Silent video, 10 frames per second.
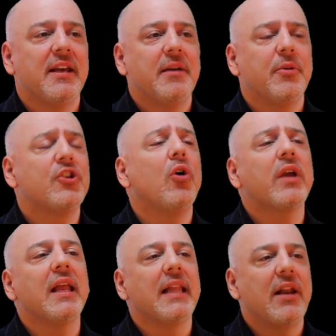But
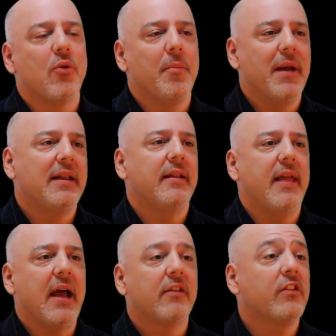Tolkien later amended
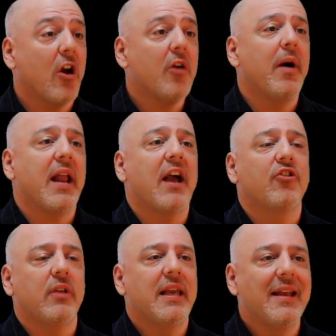that. Saruman
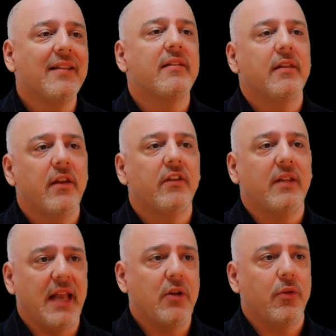actually hints at this
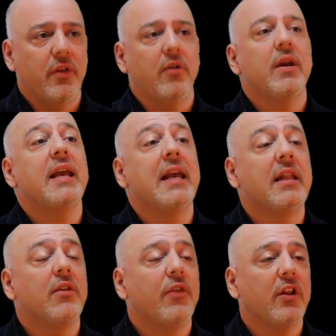later theory in
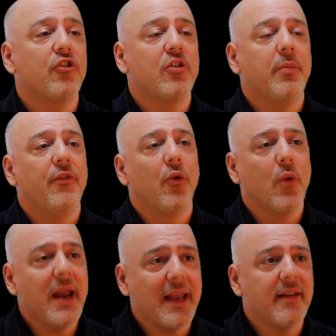The Fellowship of the
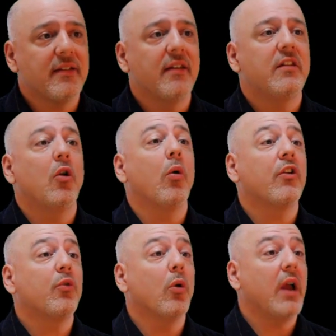Ring. He says that
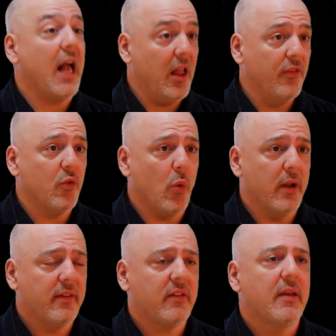orcs were elves
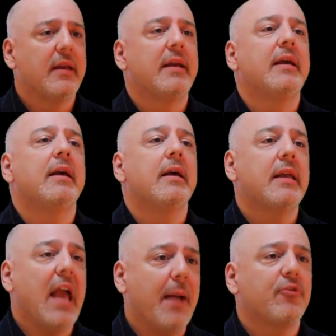once,
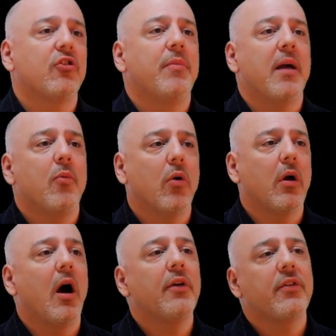captured by
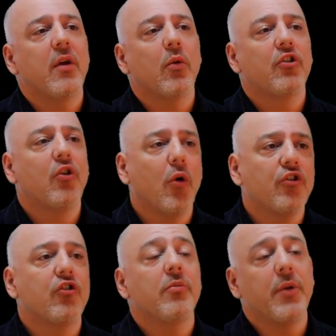Morgoth. They were
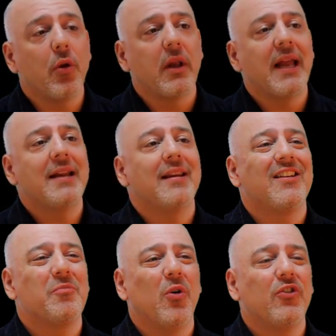tortured, mutilated,
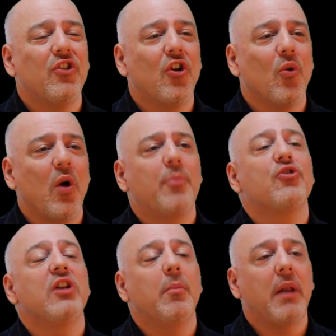exposed to
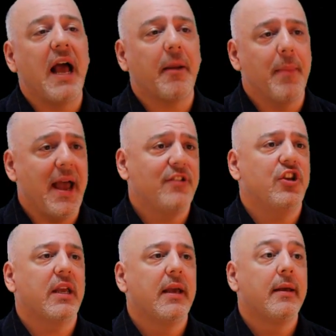corruption and black magic,